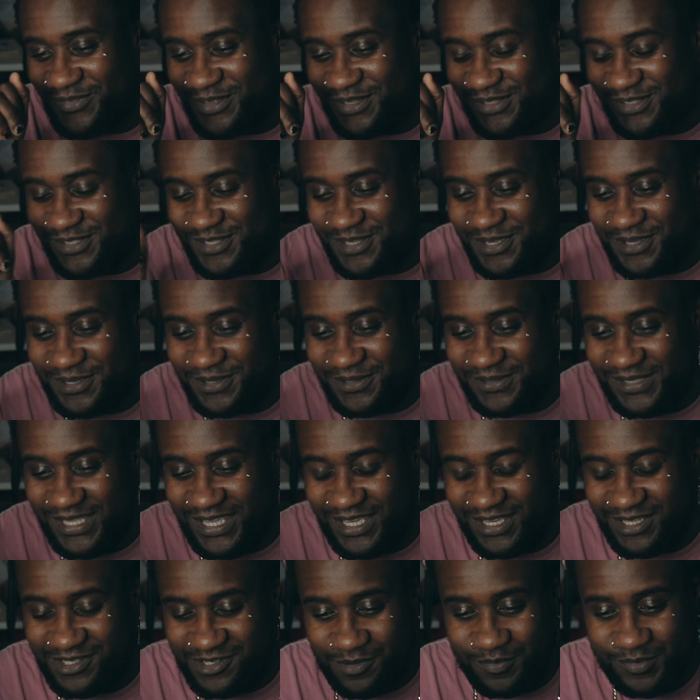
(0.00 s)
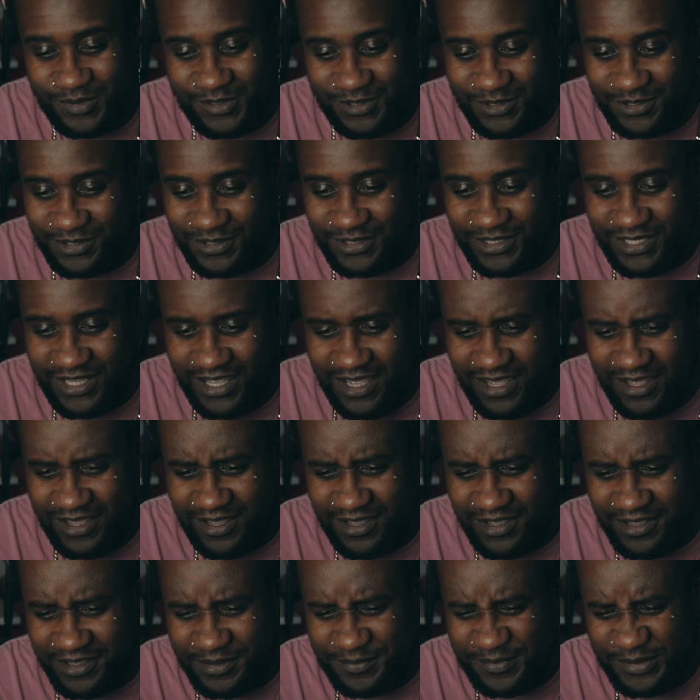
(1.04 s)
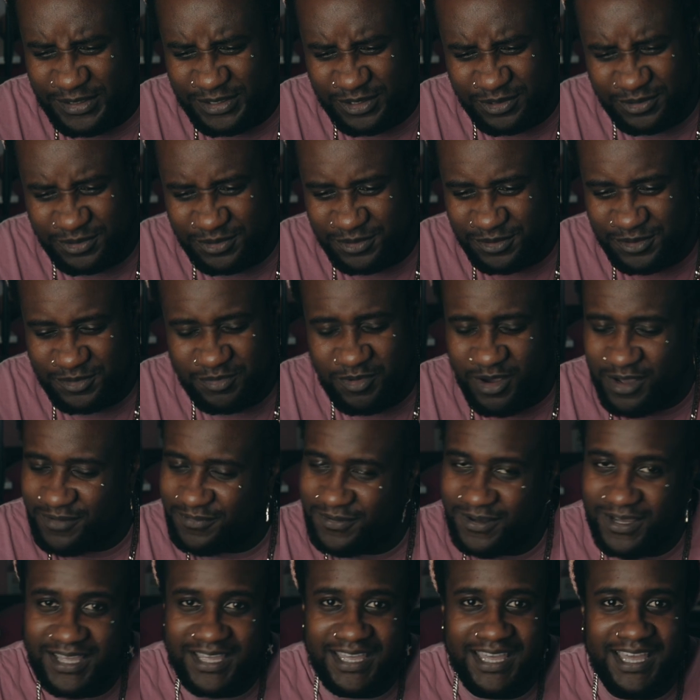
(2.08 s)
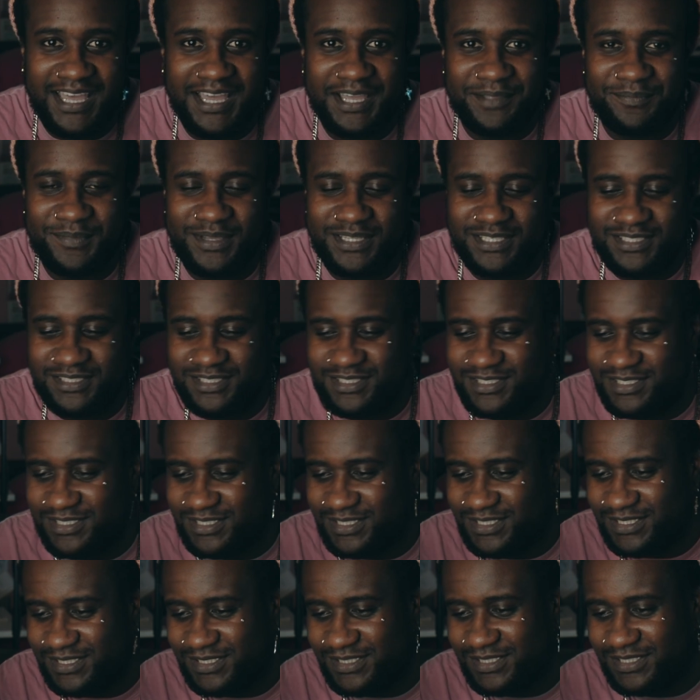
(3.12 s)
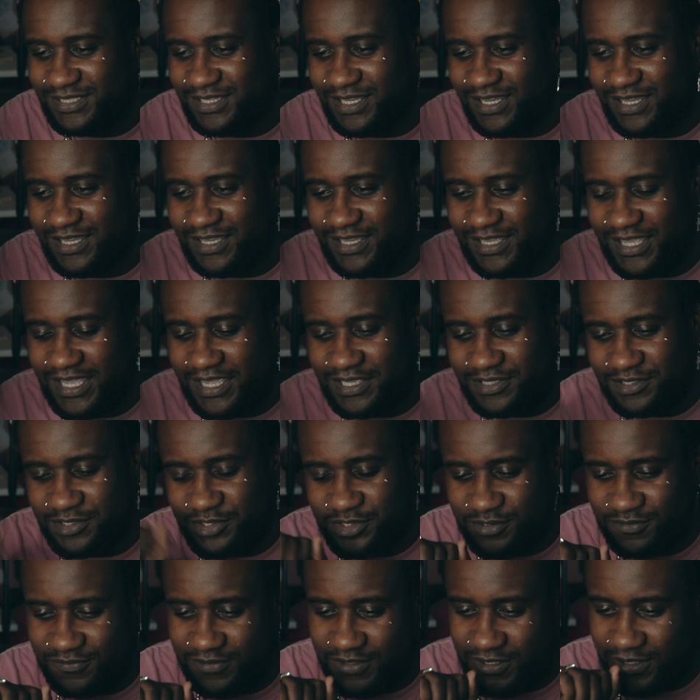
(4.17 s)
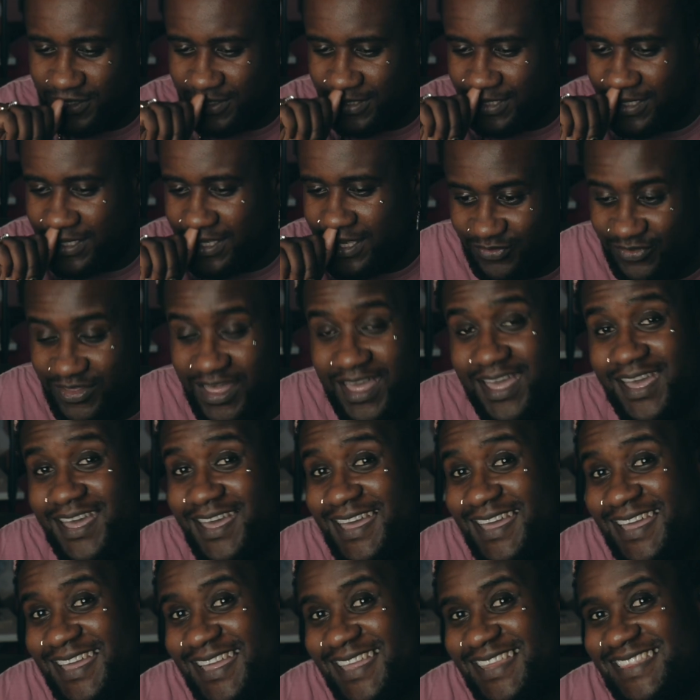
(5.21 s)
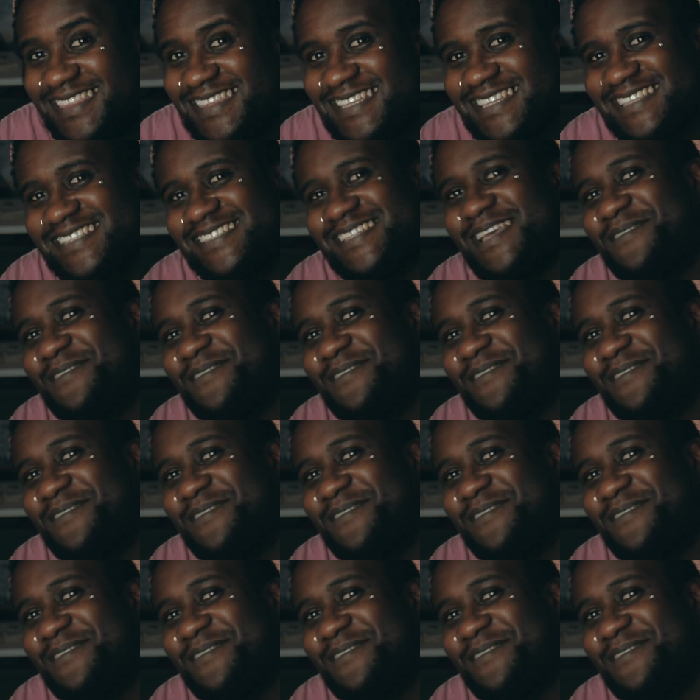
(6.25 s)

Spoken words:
So yeah, I jumped on McDonald's Wi-Fi and managed to get in touch with her, and then this